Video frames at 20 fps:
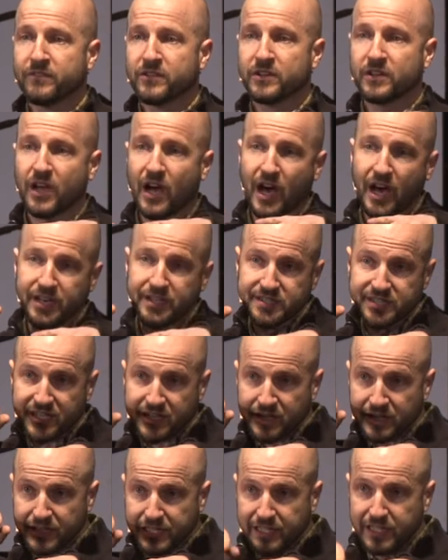God is
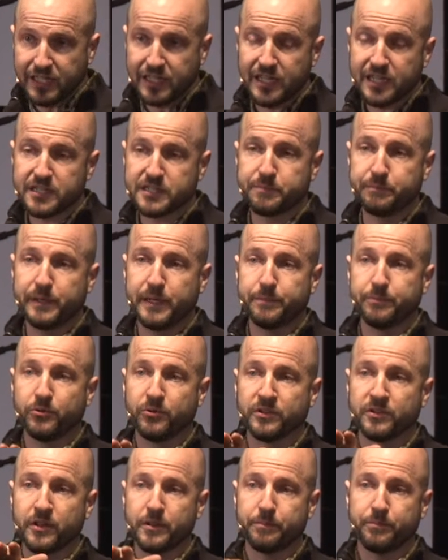going to lead his people
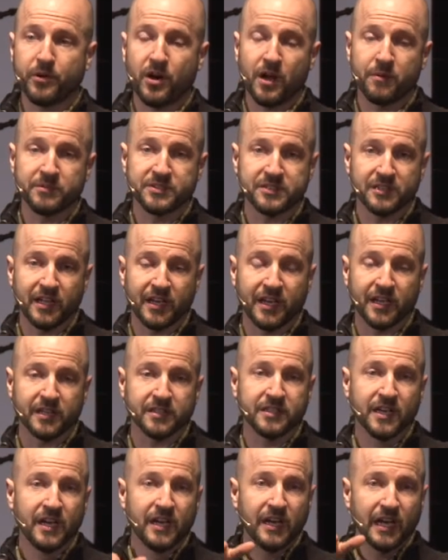into the promised land.